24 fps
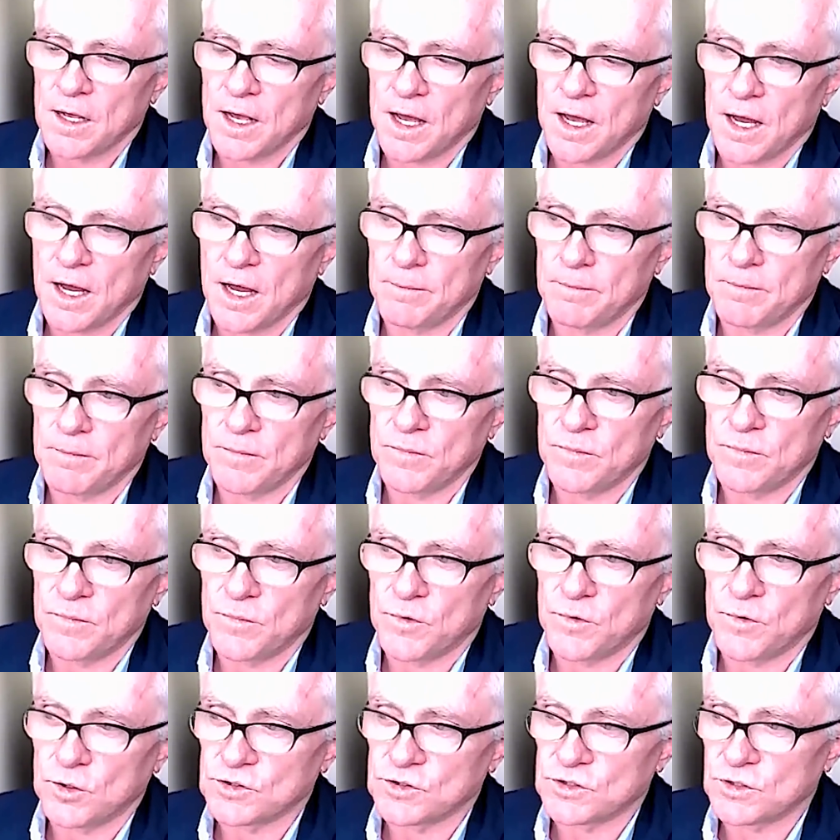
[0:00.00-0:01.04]
Um,
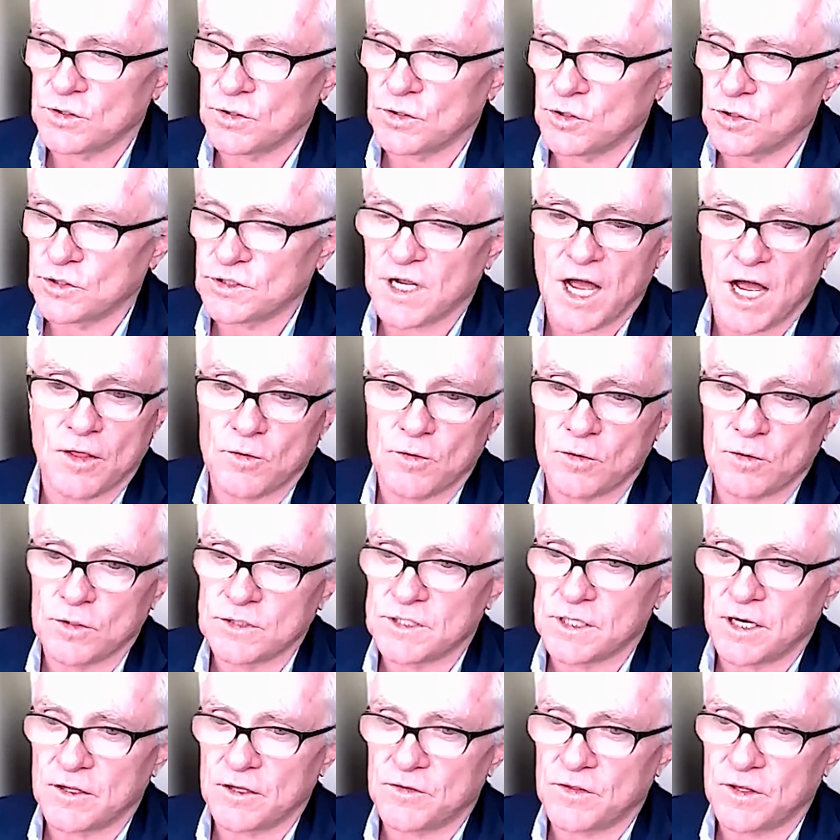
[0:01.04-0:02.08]
there's there's others
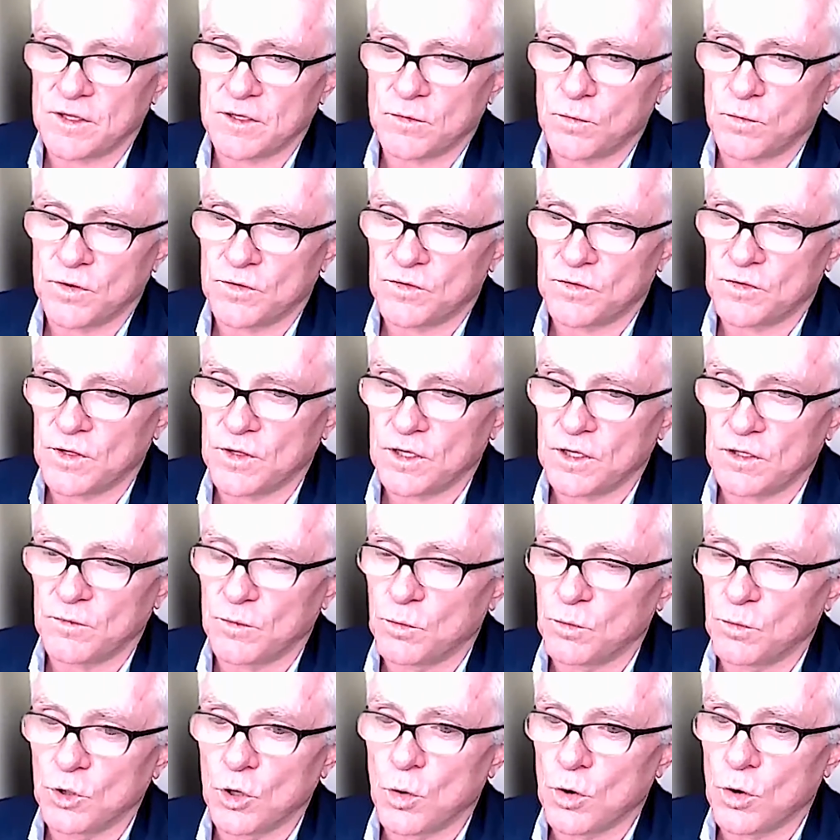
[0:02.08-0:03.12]
that I think with uh,
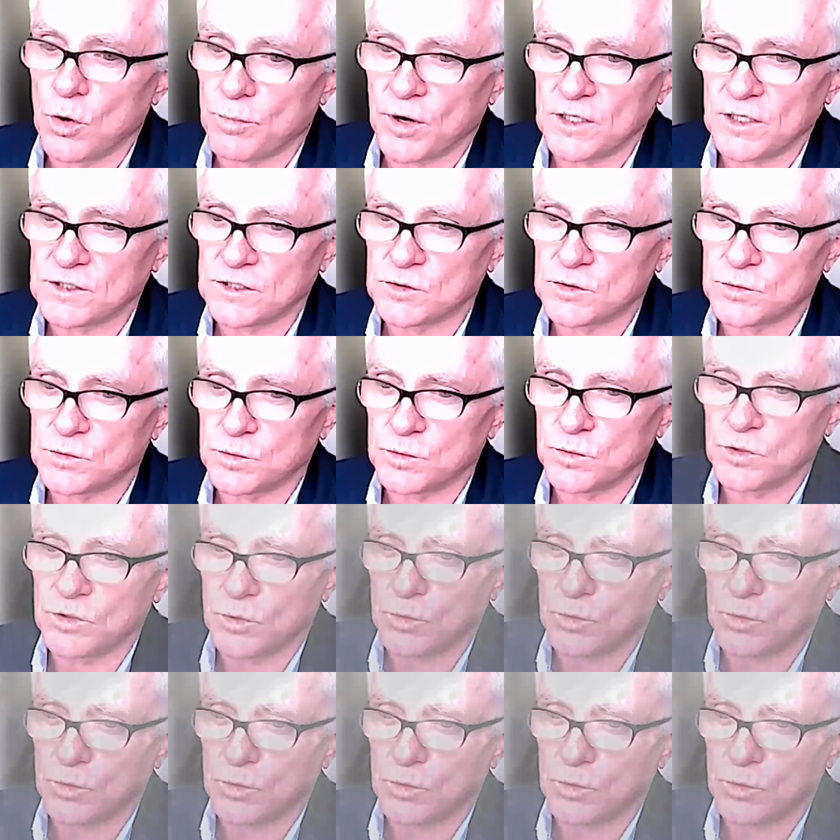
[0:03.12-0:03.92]
lower prices, you